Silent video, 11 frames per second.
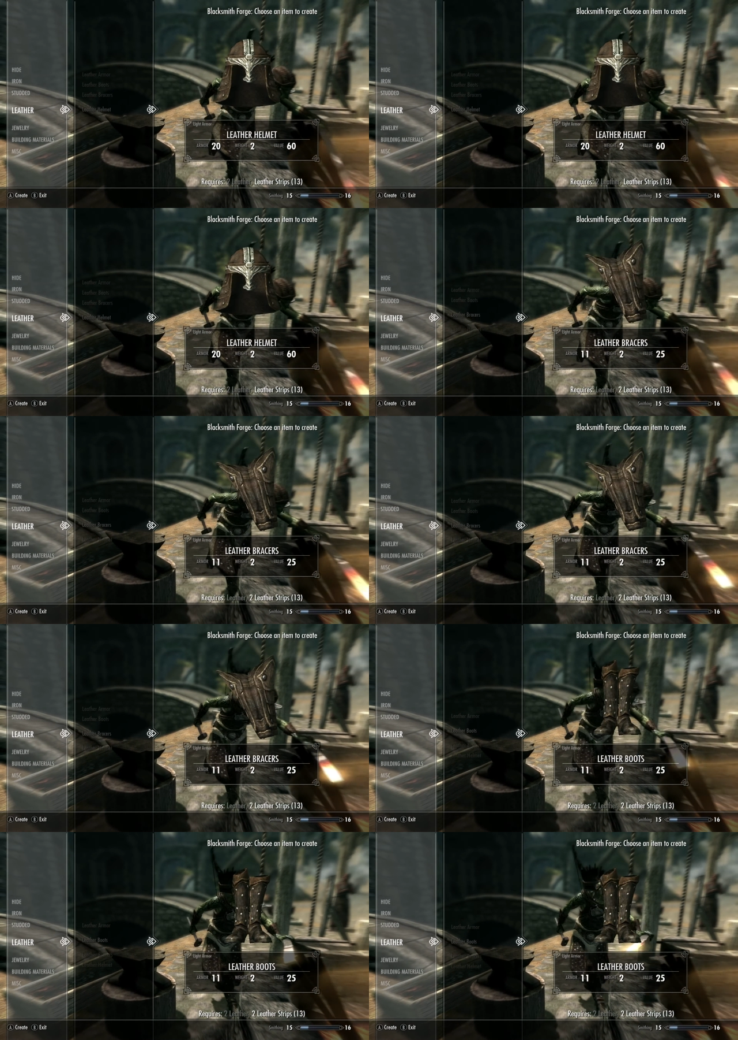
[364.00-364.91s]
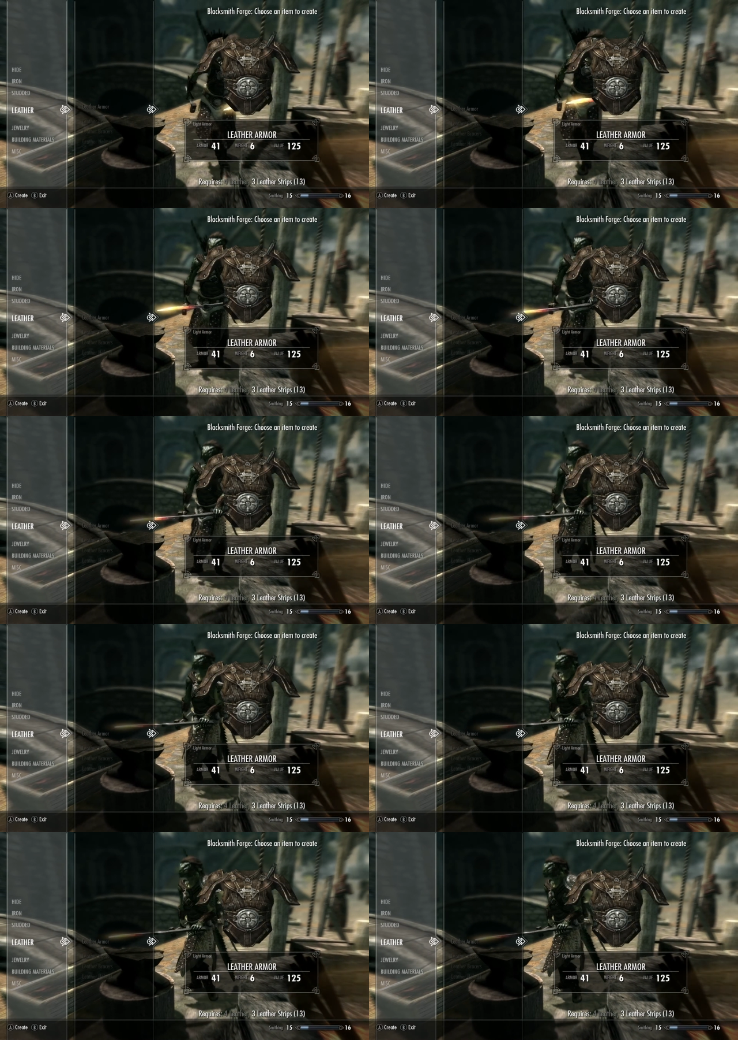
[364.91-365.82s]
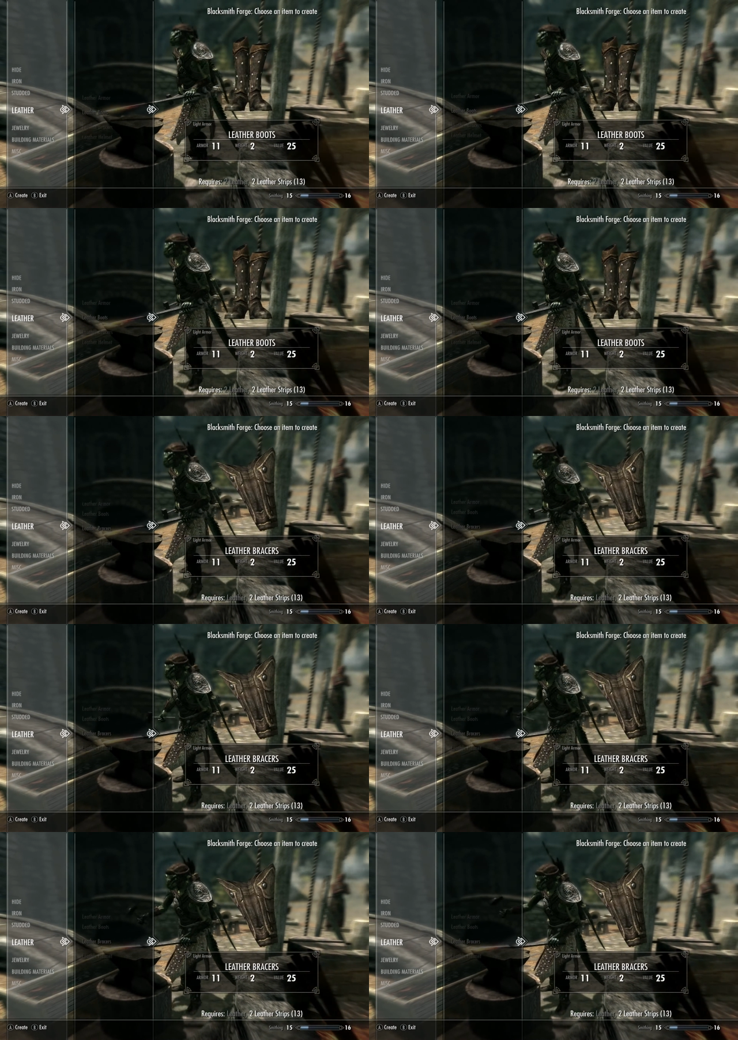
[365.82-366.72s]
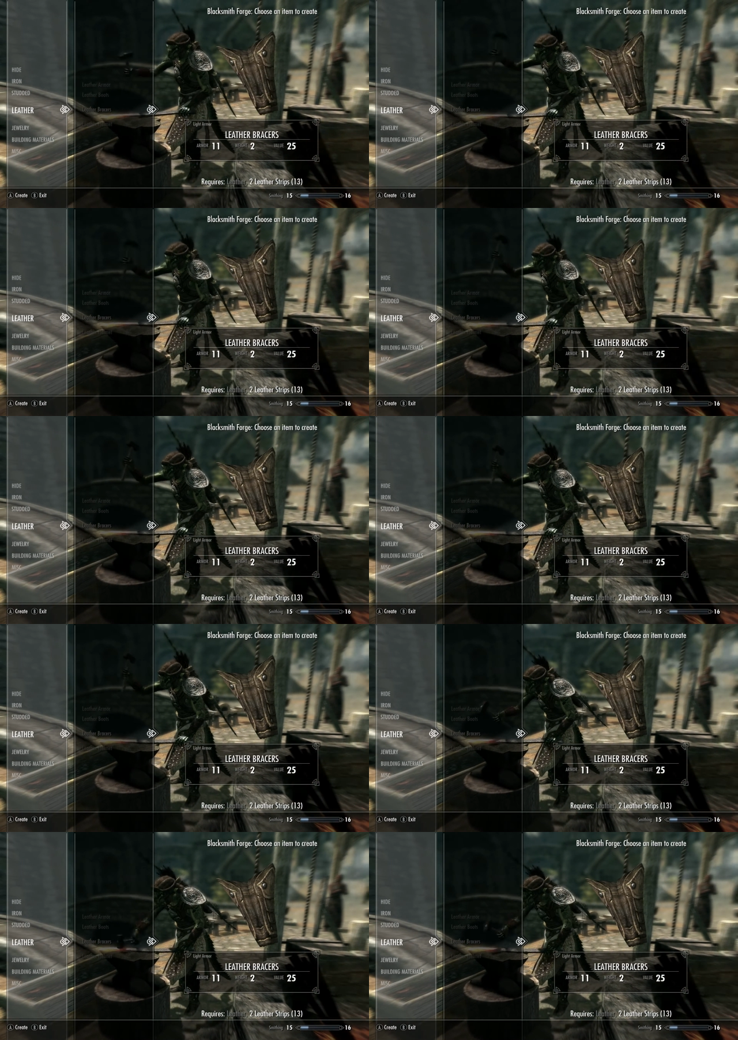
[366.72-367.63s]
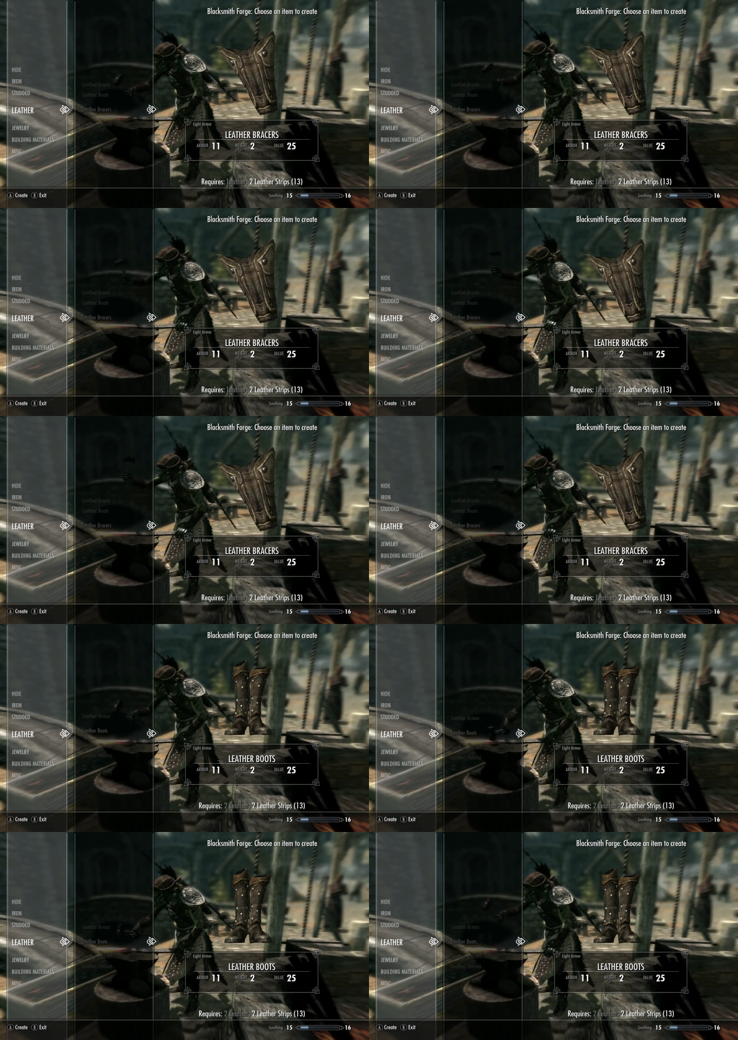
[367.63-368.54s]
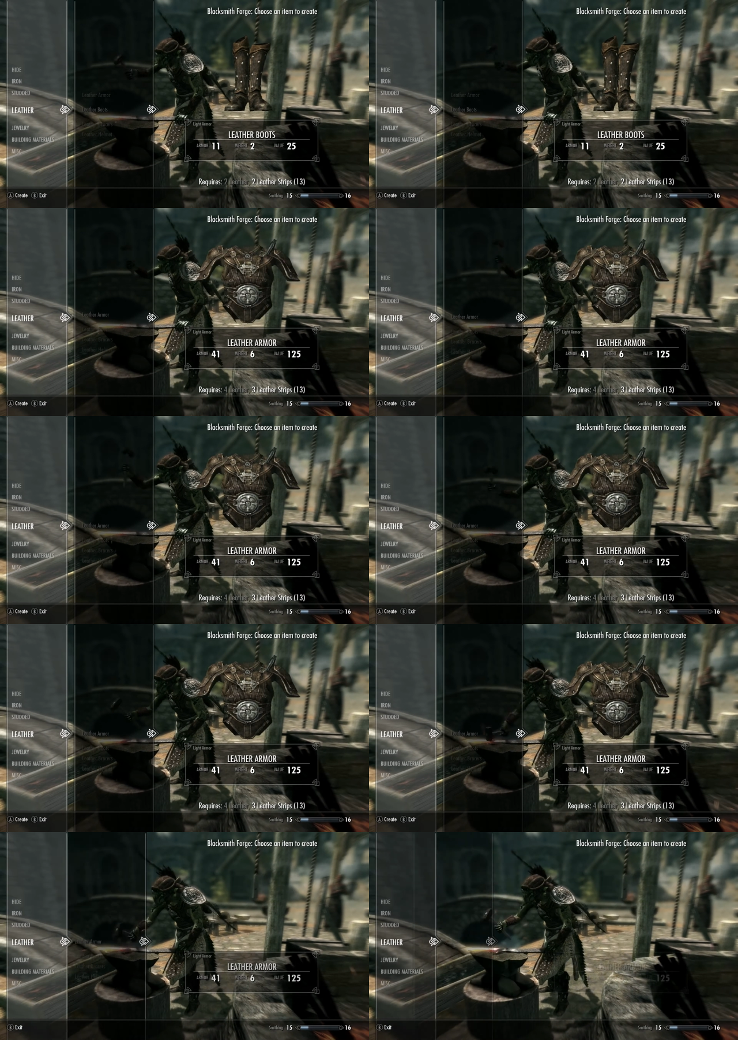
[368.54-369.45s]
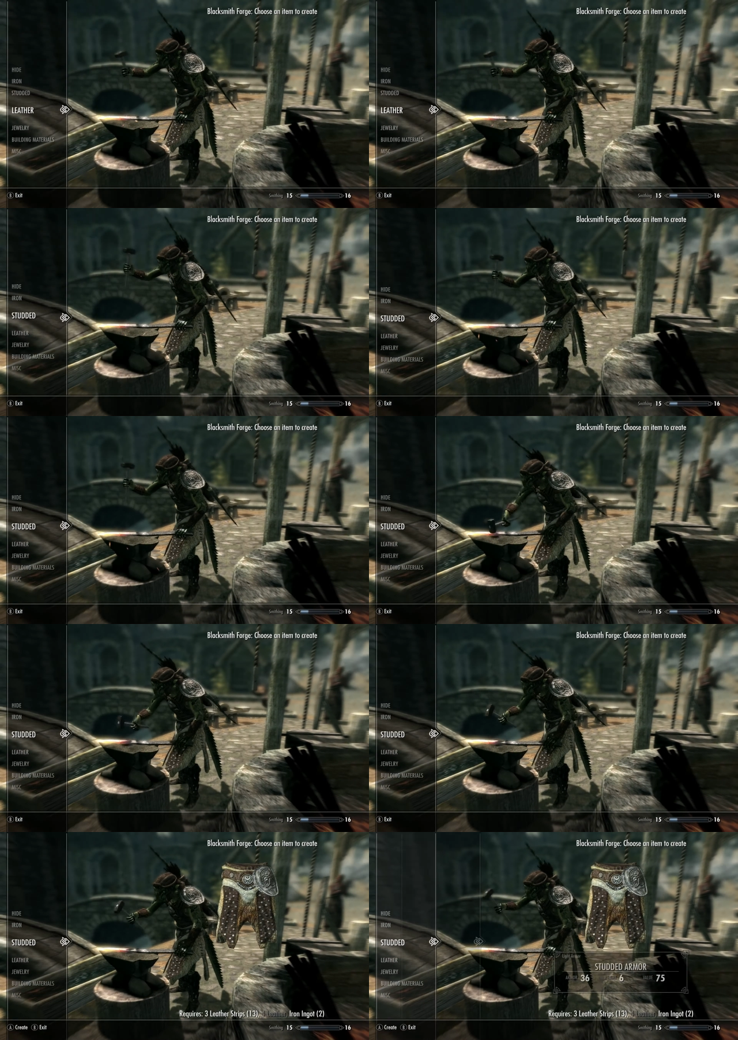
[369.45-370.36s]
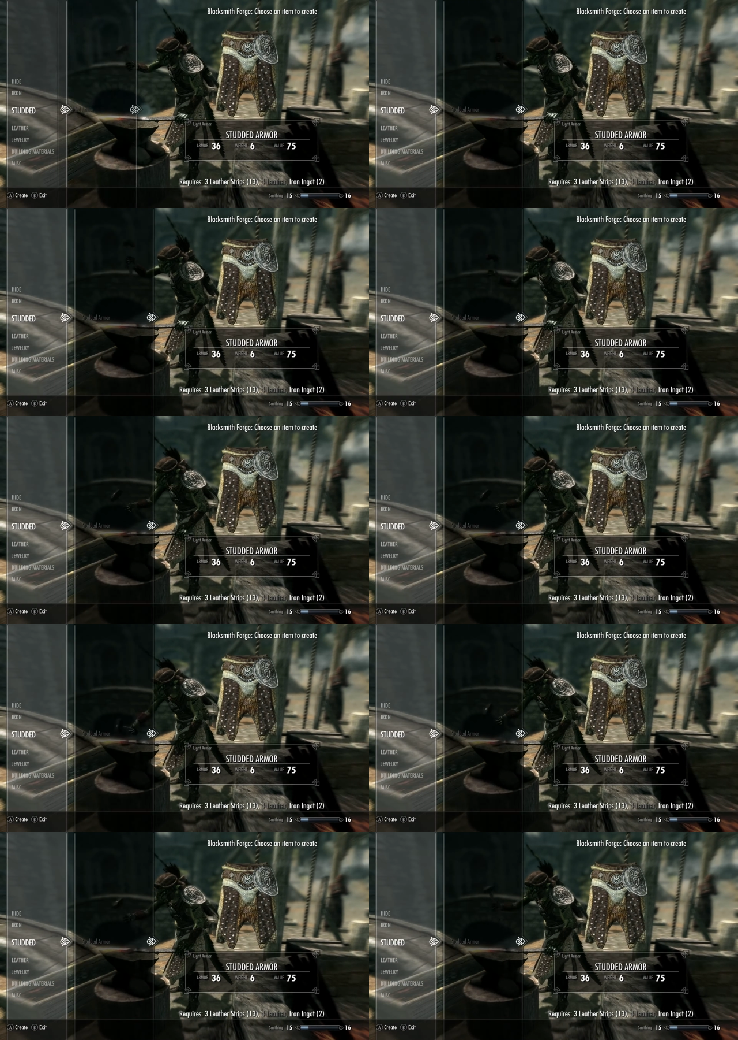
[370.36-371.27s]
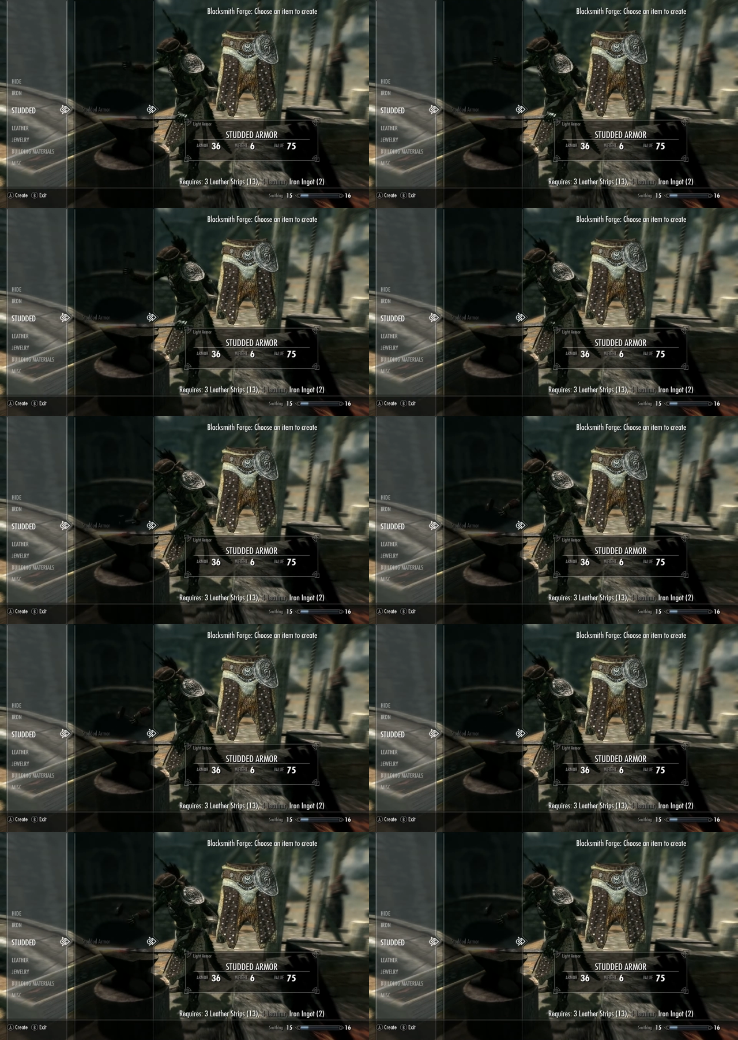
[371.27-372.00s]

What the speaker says: No face is visible, so there are no lips to read.